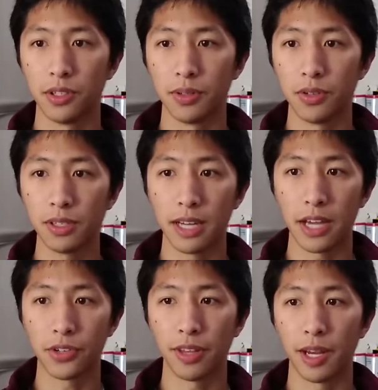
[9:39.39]
so it's only
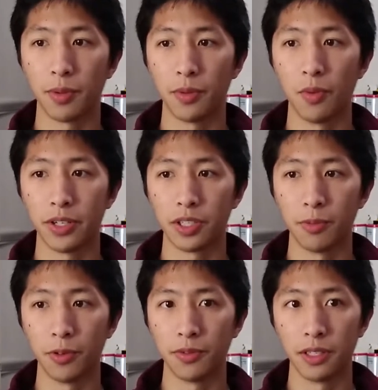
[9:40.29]
natural that we'd want to
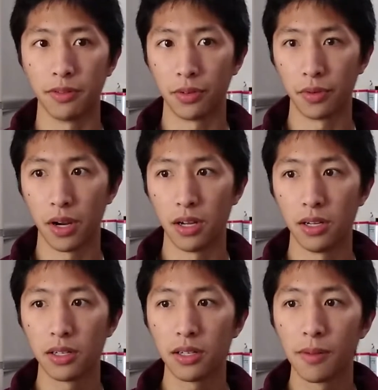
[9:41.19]
prove Silver
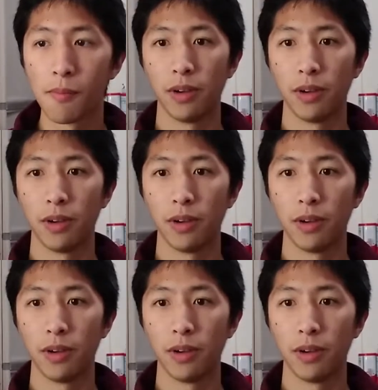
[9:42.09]
wrong.